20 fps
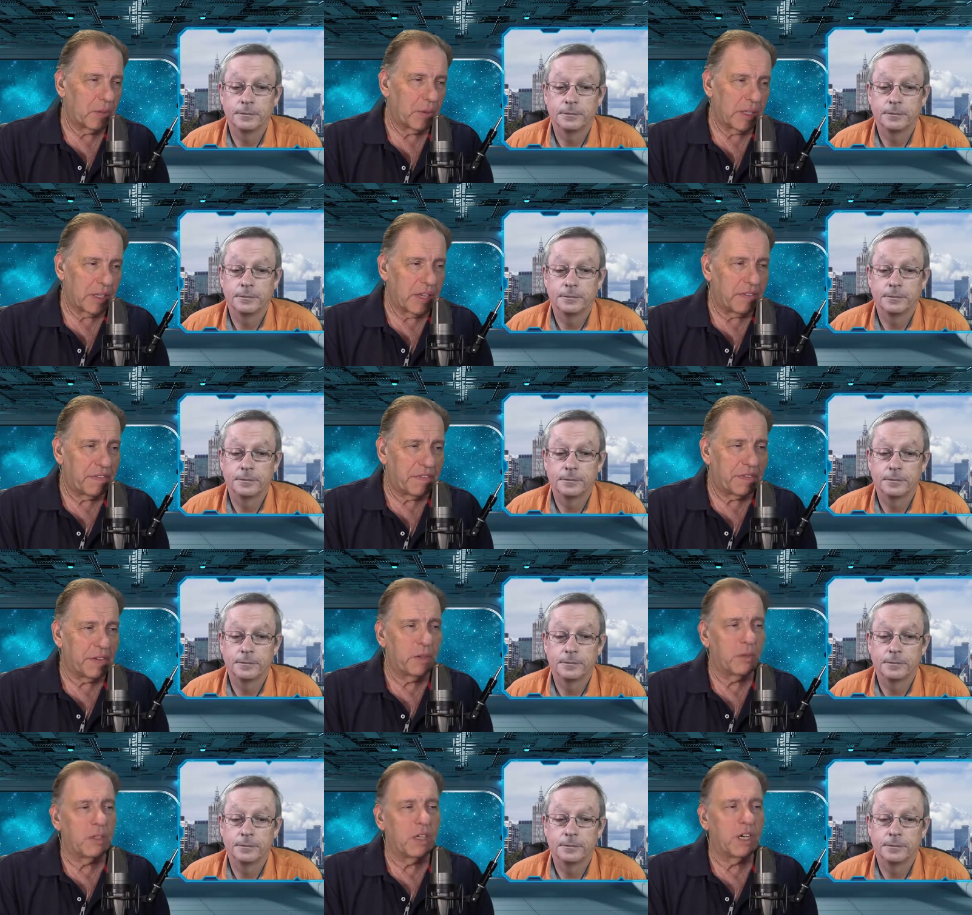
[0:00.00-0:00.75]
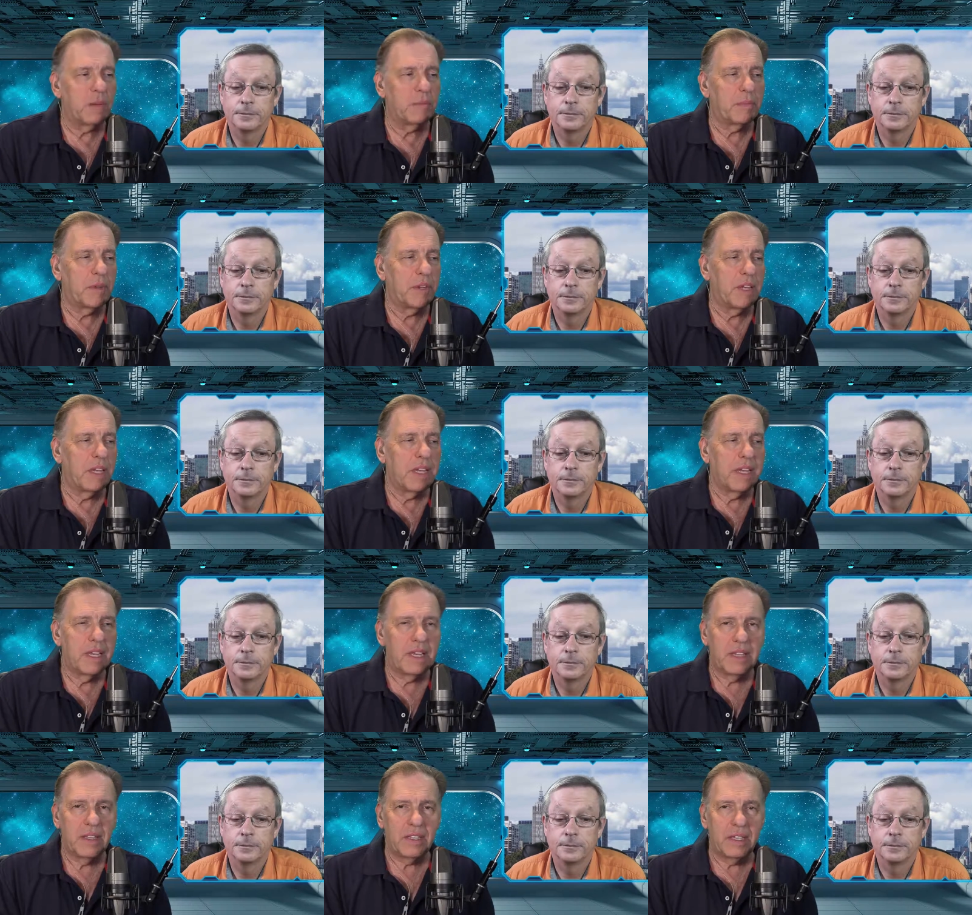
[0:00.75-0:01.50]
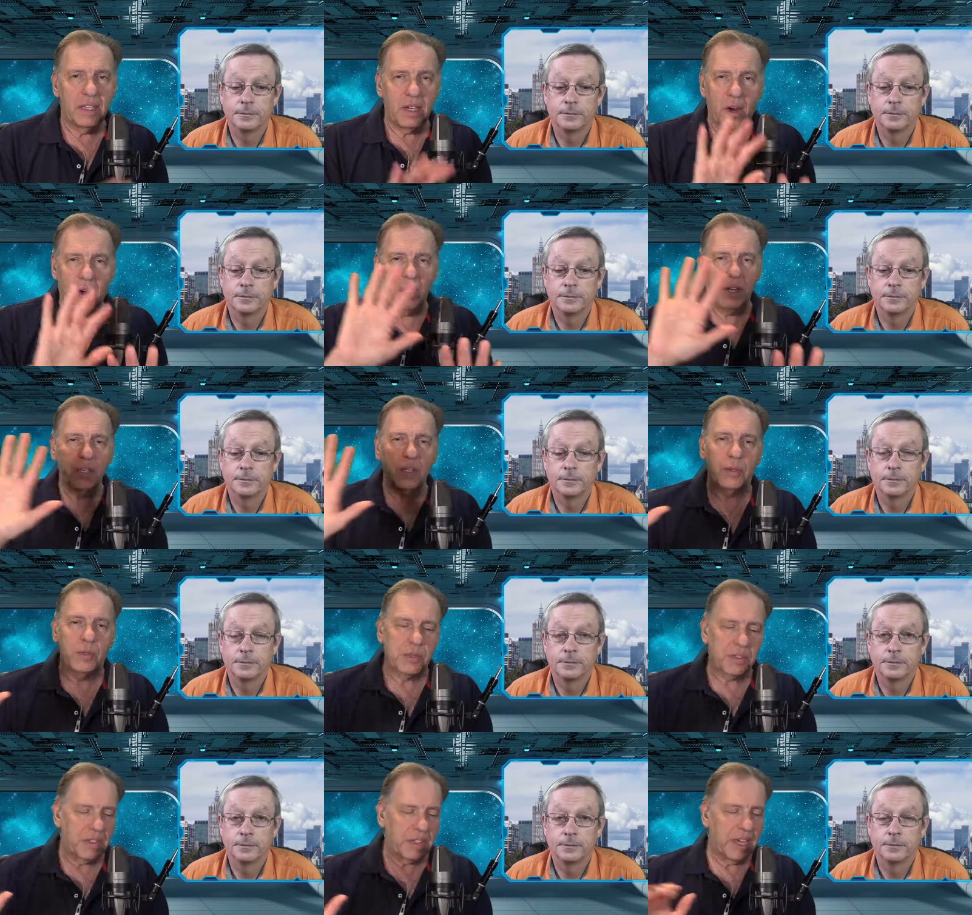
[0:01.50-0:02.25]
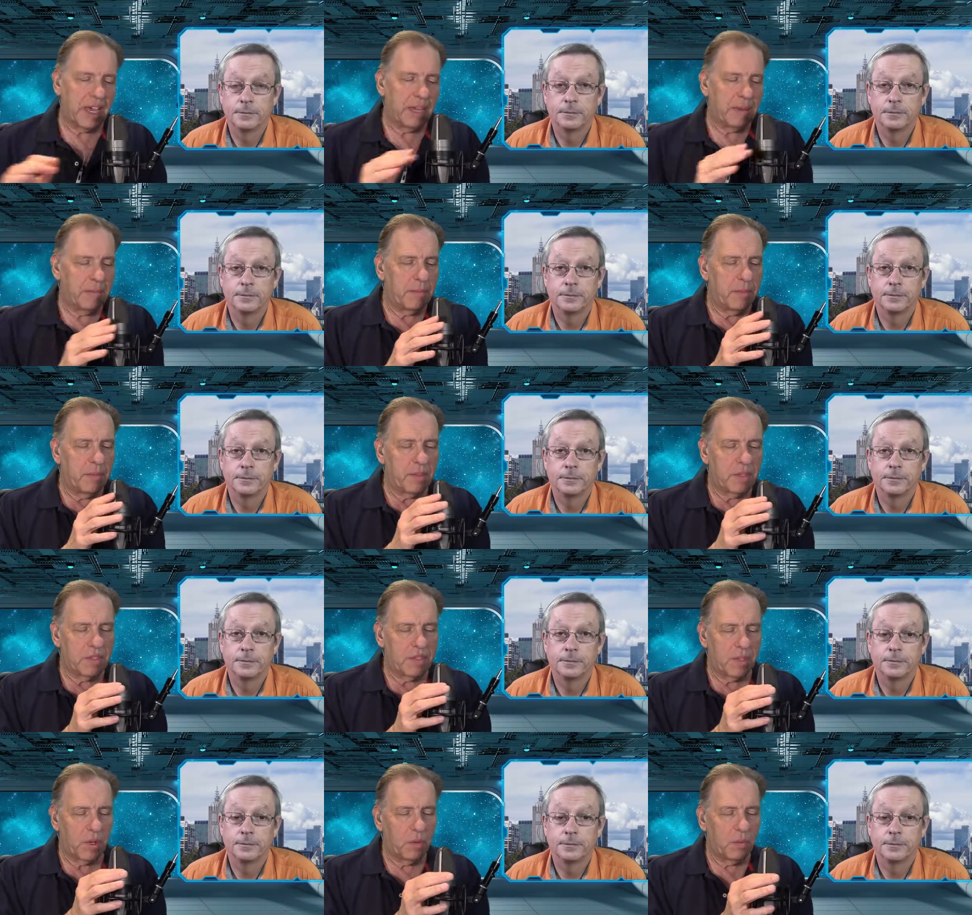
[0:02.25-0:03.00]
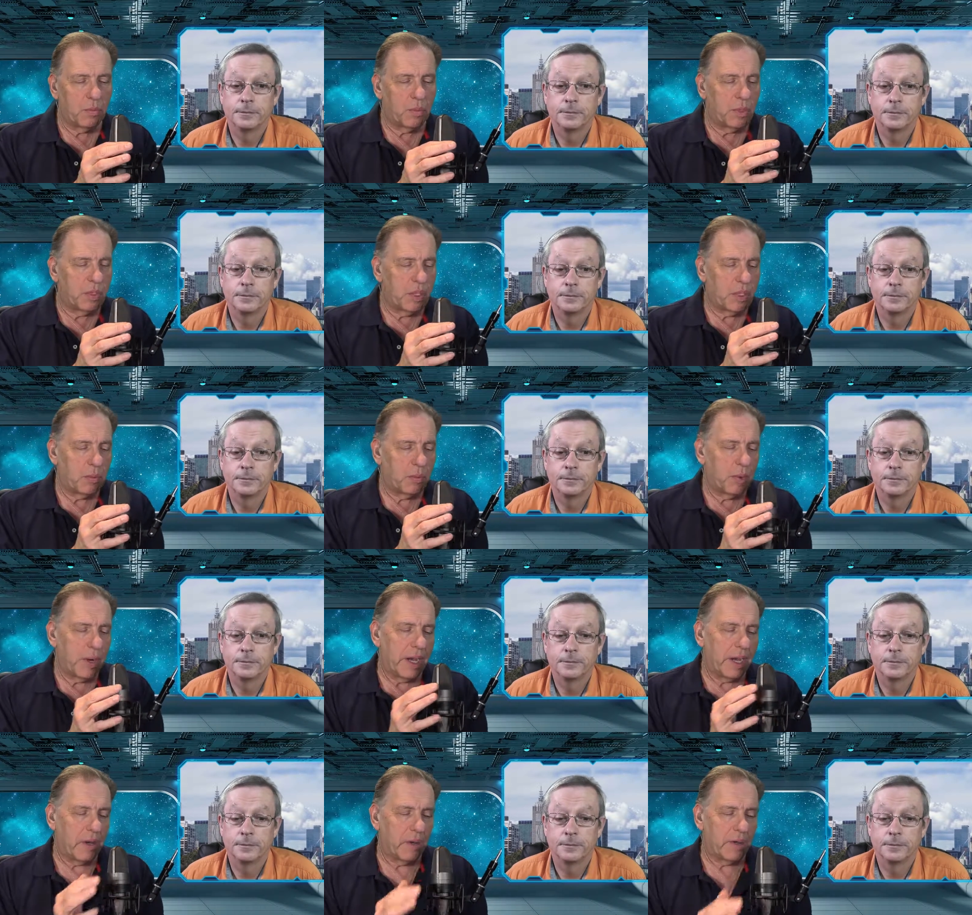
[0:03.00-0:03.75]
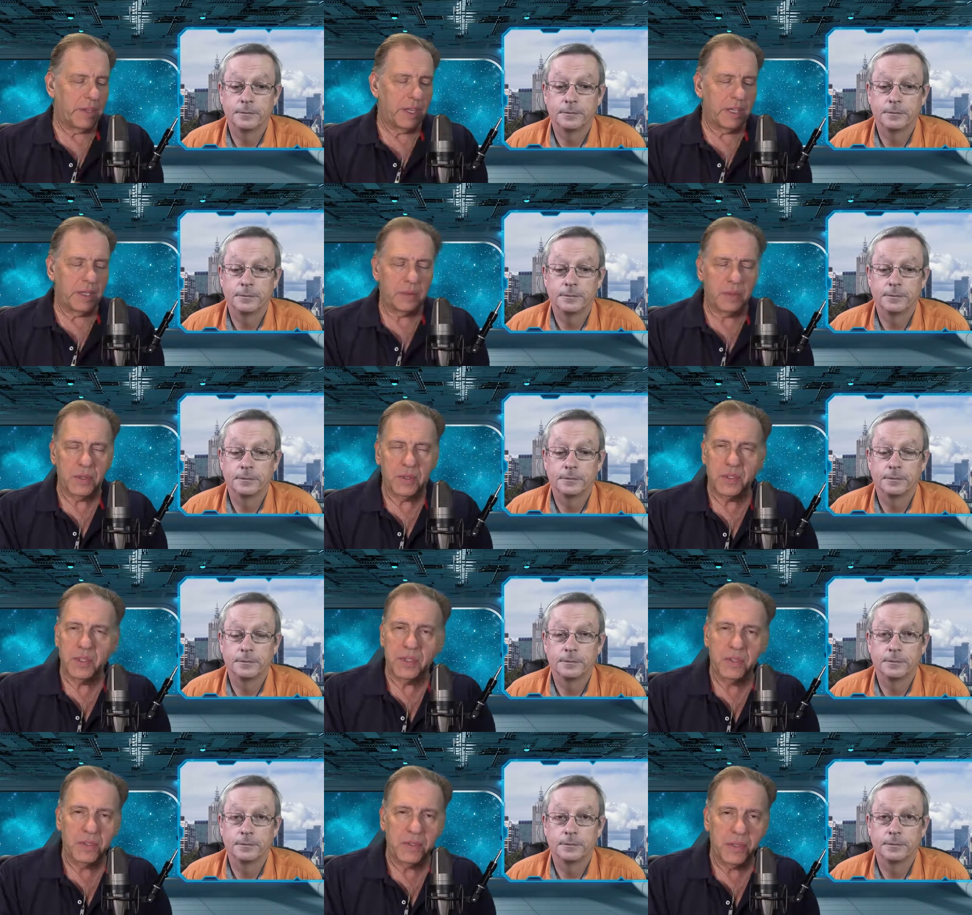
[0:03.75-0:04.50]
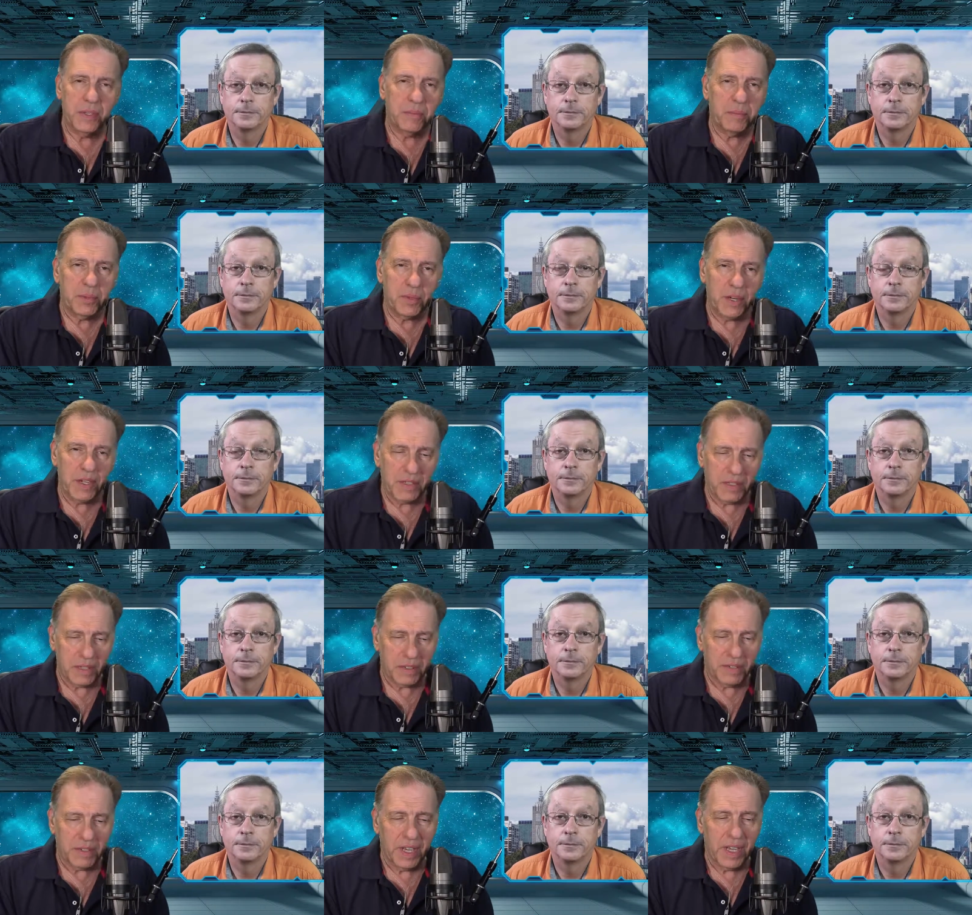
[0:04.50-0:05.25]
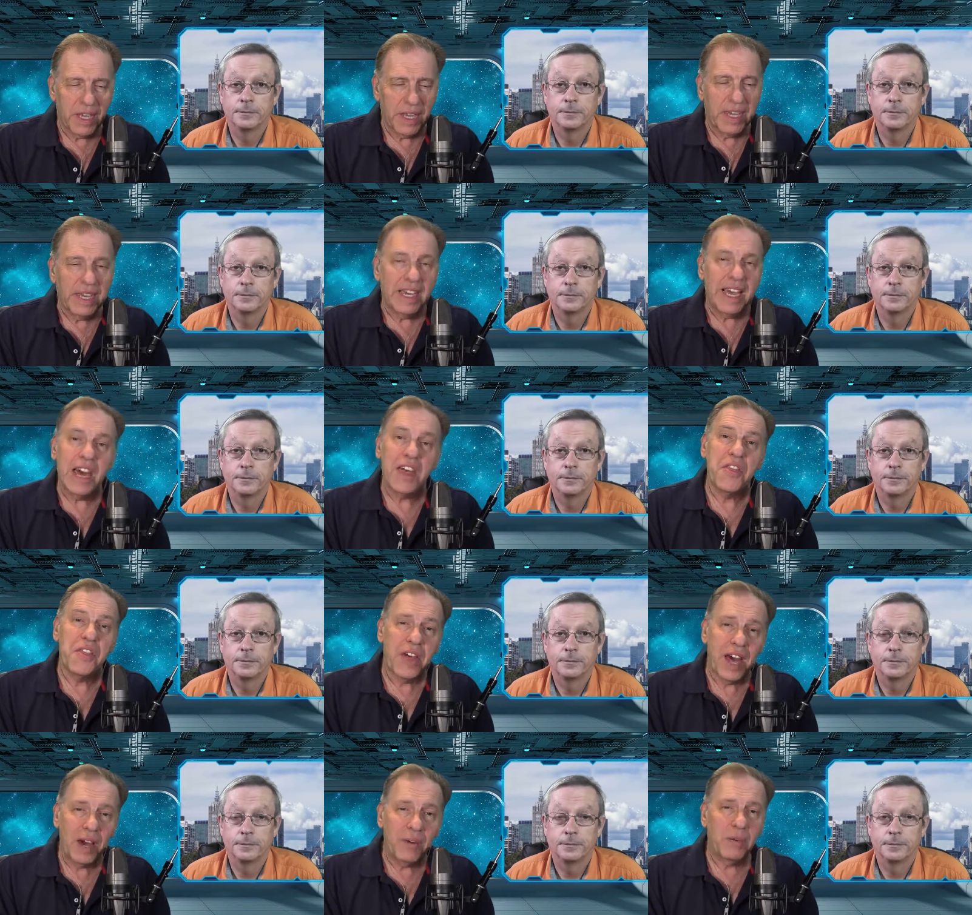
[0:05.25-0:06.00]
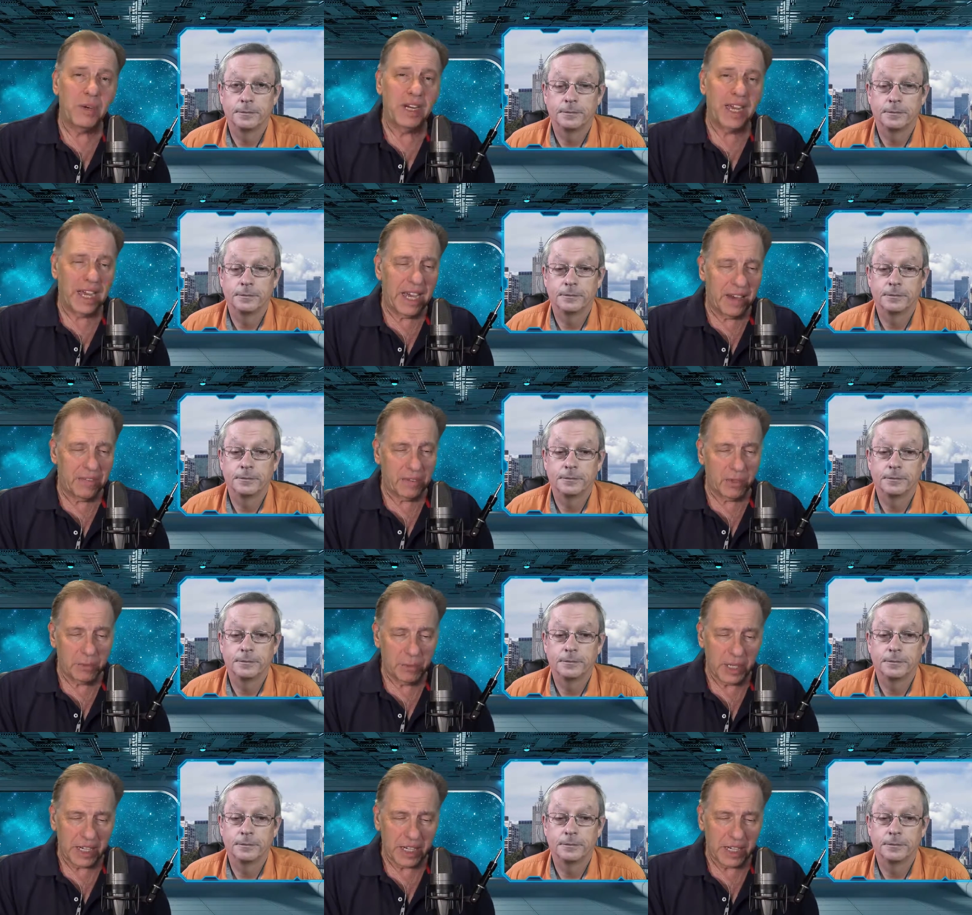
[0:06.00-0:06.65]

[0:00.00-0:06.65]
Speaker 1: They filled up the audioscape so really well that it was just impressive. And that one, I have to admit,